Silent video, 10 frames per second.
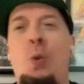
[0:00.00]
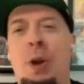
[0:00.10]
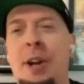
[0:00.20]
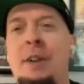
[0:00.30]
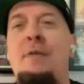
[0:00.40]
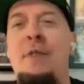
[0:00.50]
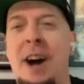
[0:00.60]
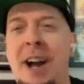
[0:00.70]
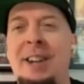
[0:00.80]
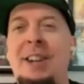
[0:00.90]
we're going to
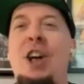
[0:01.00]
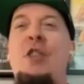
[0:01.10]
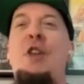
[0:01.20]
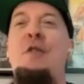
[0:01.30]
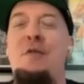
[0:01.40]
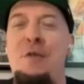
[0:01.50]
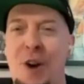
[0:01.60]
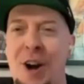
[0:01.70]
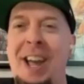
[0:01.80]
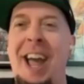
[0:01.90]
find the
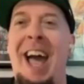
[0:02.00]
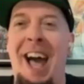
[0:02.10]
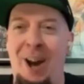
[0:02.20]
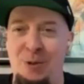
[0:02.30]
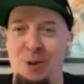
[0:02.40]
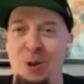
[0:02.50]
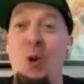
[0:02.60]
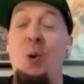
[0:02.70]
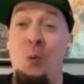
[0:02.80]
fuck out